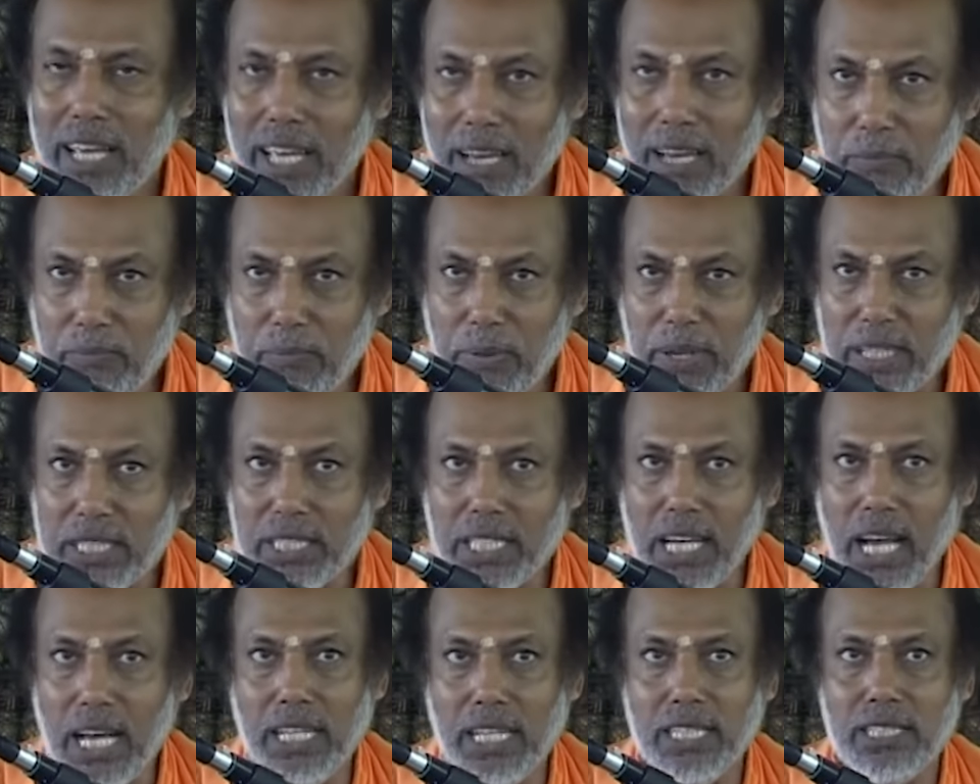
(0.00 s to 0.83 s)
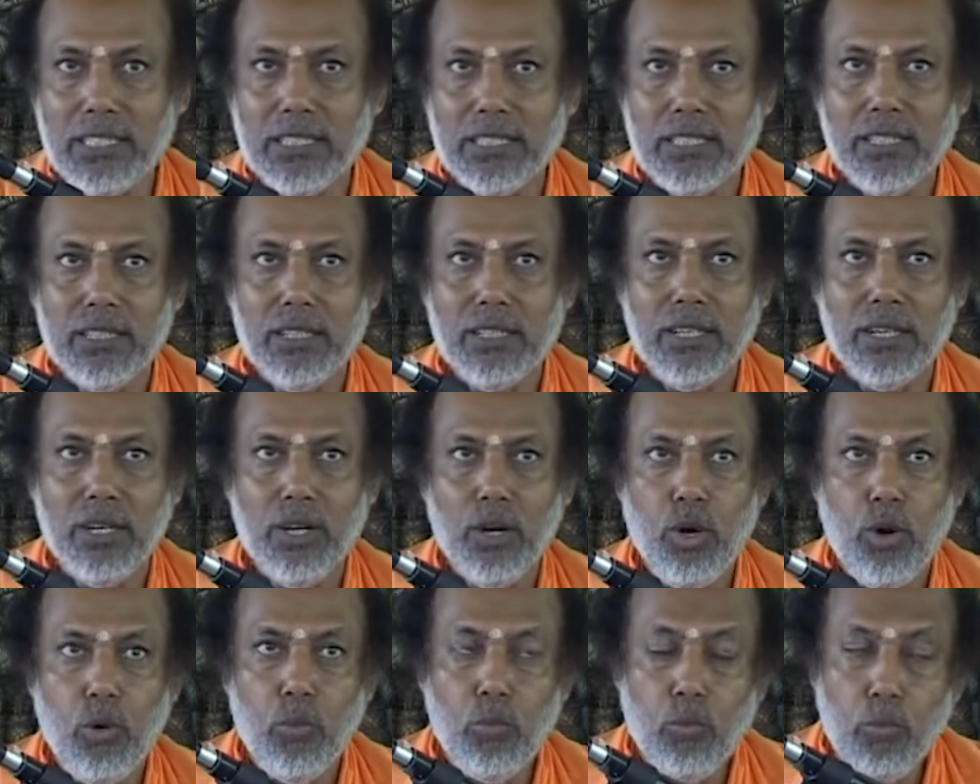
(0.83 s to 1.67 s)
emphasize,
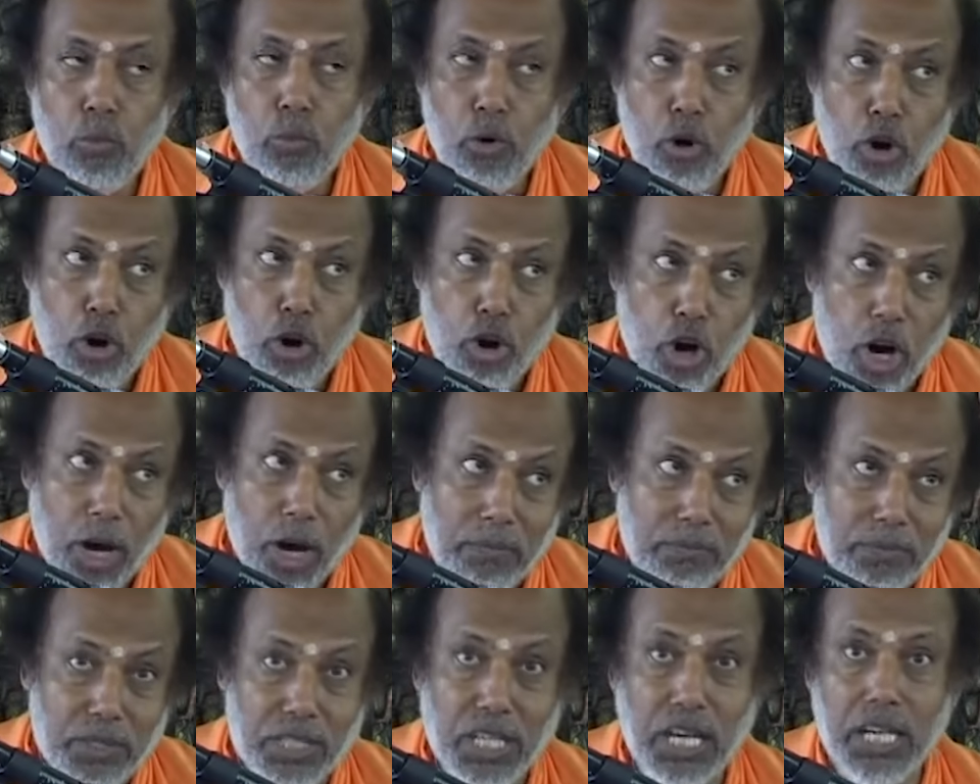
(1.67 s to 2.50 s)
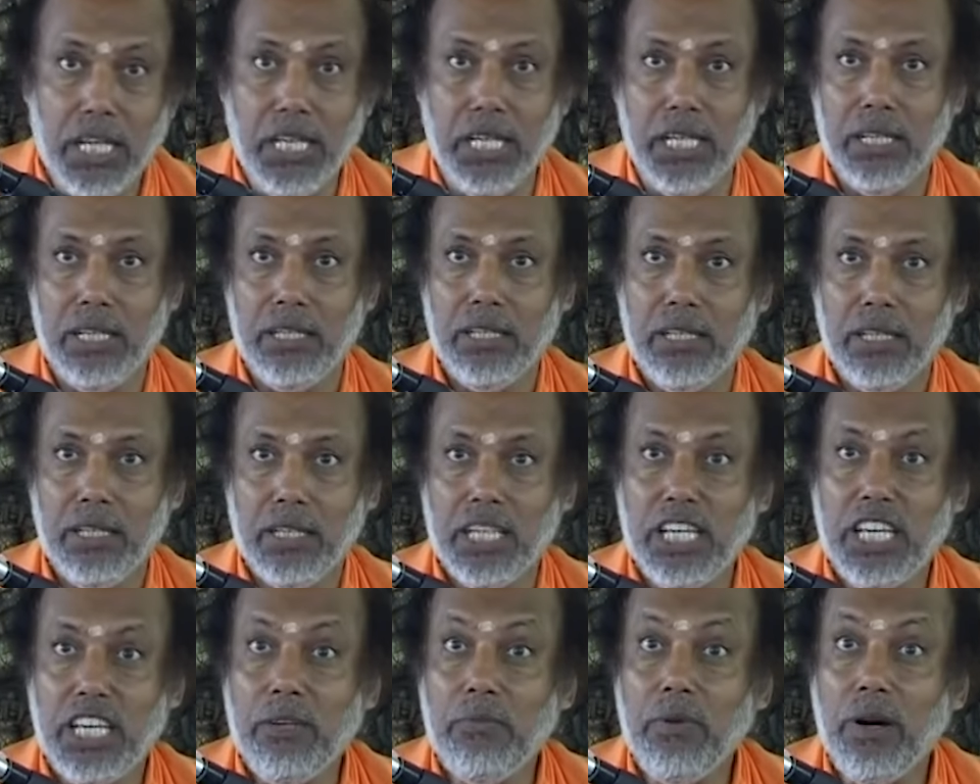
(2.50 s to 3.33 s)
moham jahi,
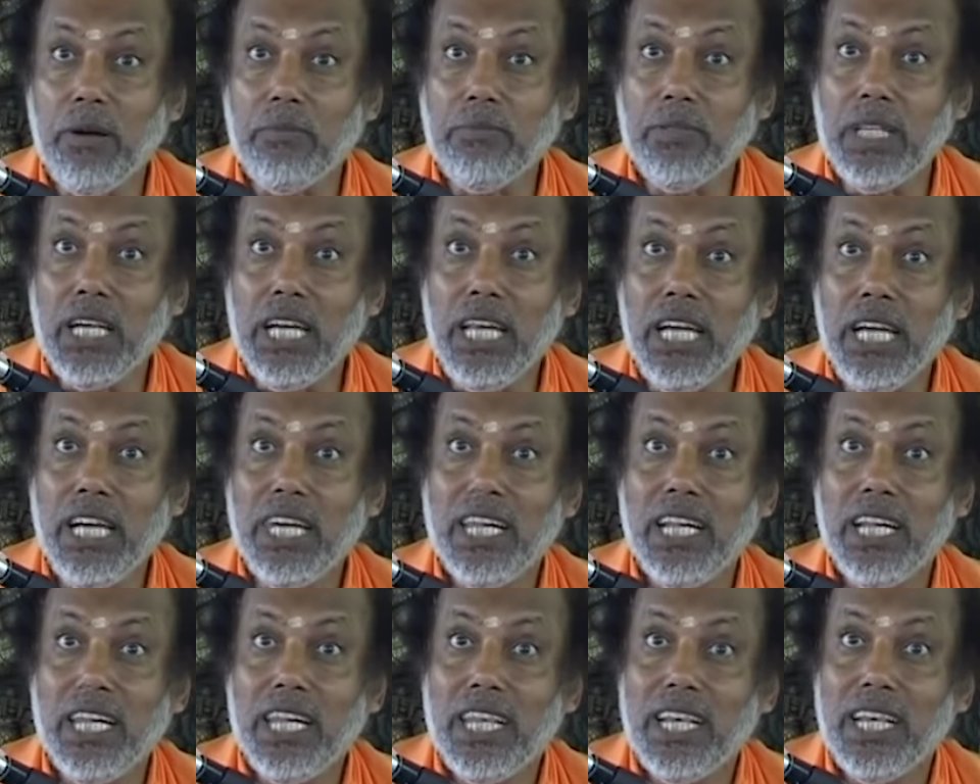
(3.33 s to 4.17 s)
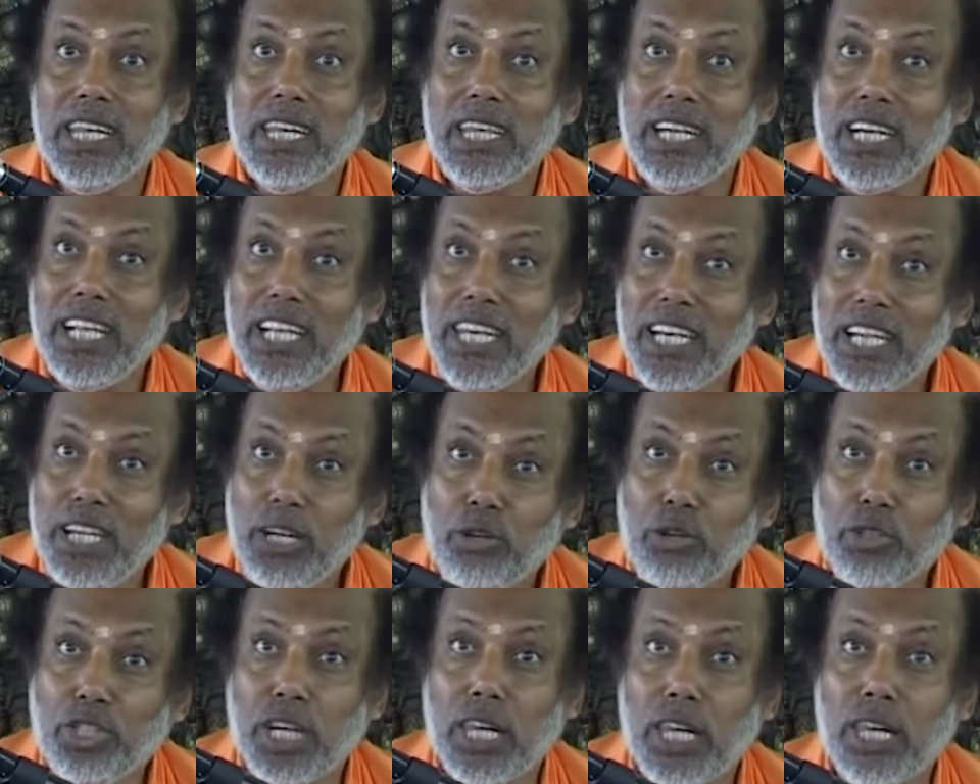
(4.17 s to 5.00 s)
give up the
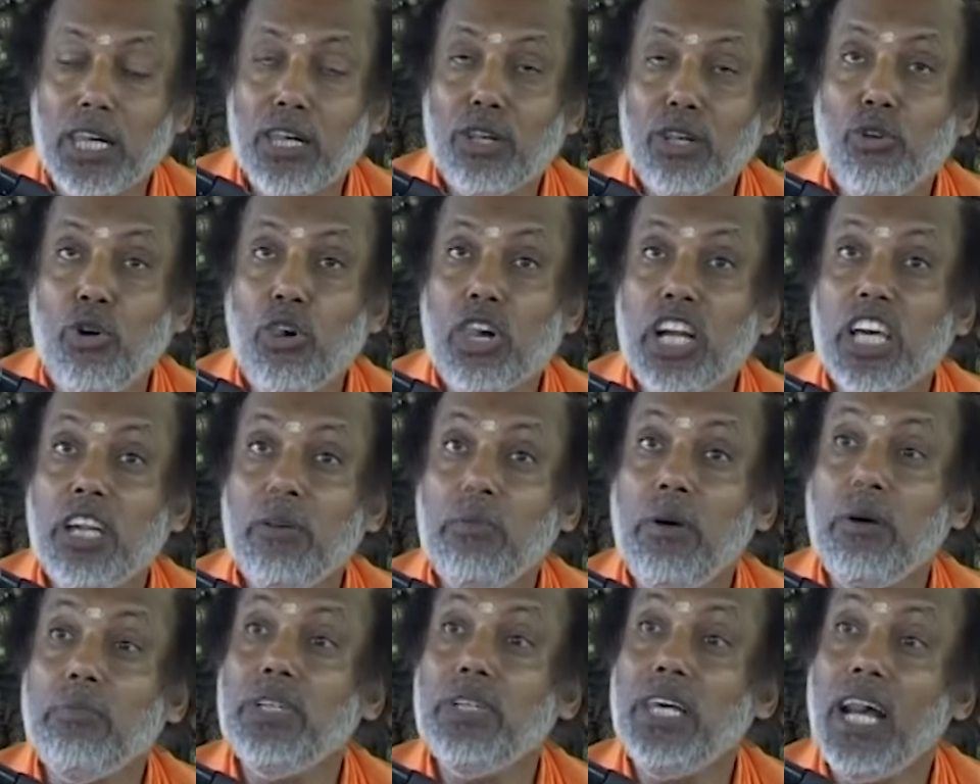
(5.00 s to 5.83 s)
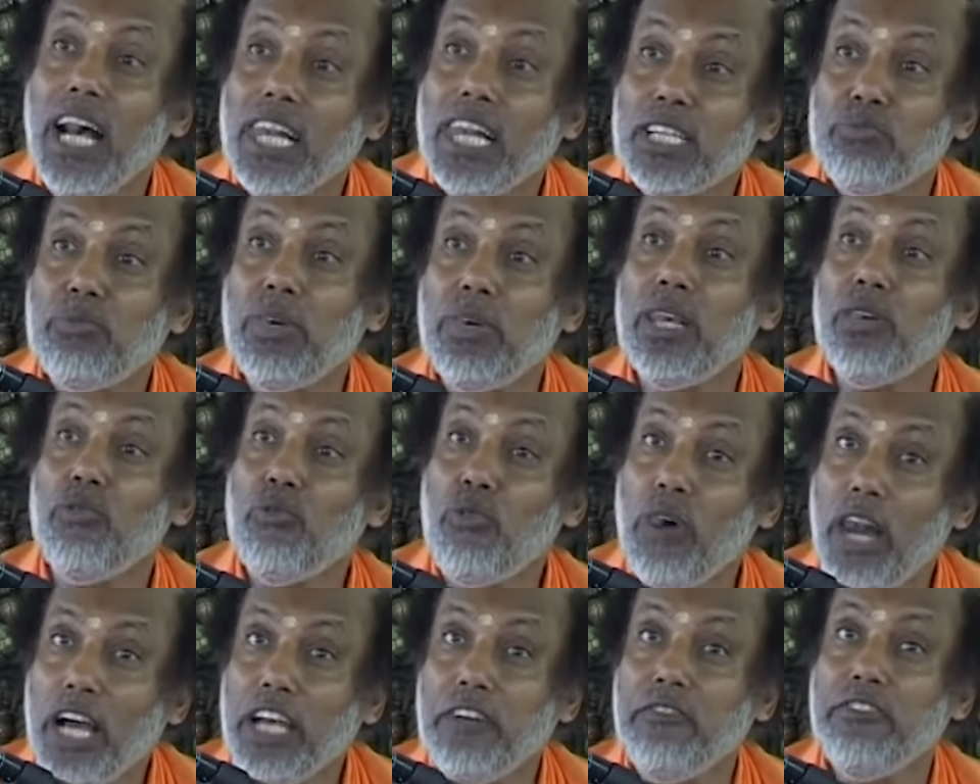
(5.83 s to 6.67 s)
delusion. Don't give up the husband,
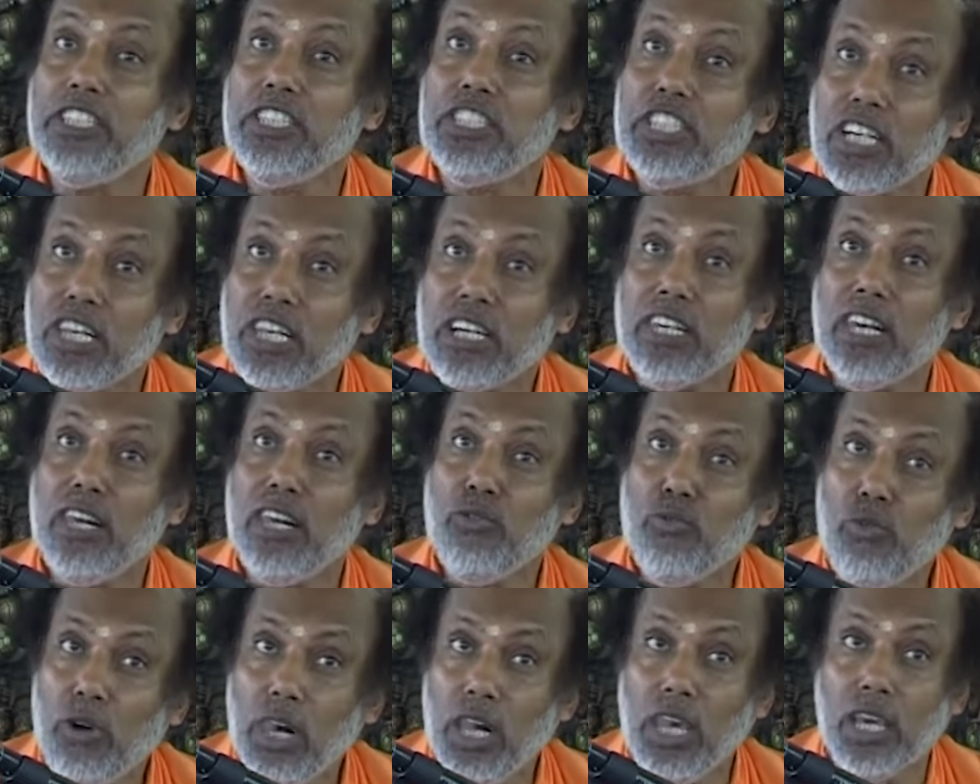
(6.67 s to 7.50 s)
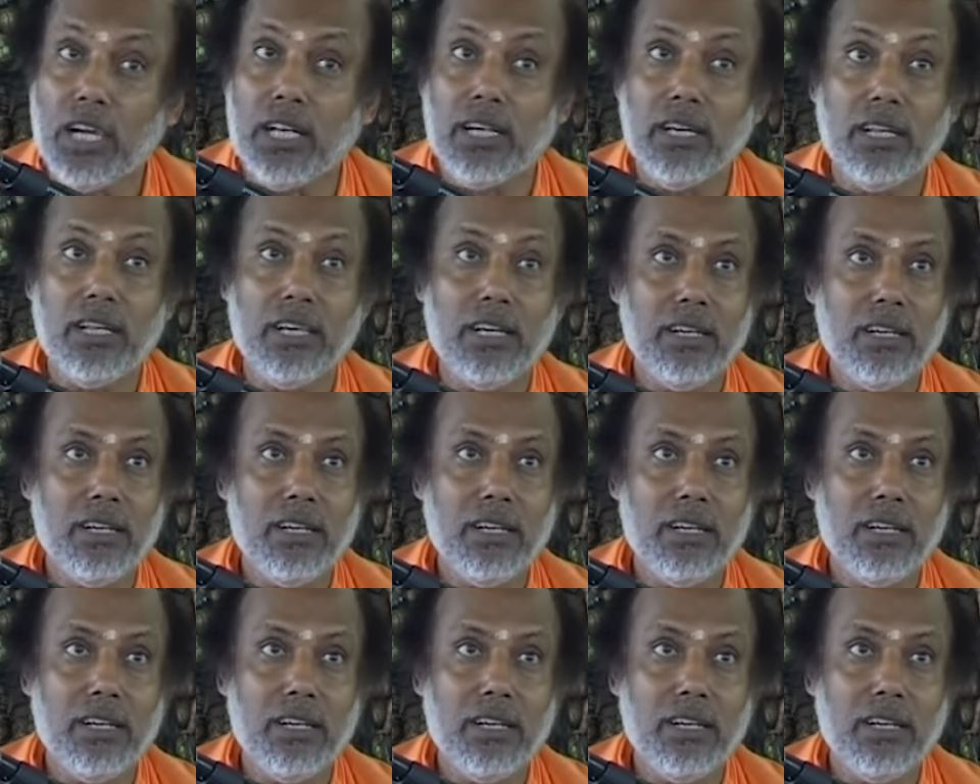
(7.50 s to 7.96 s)
wife, children, world.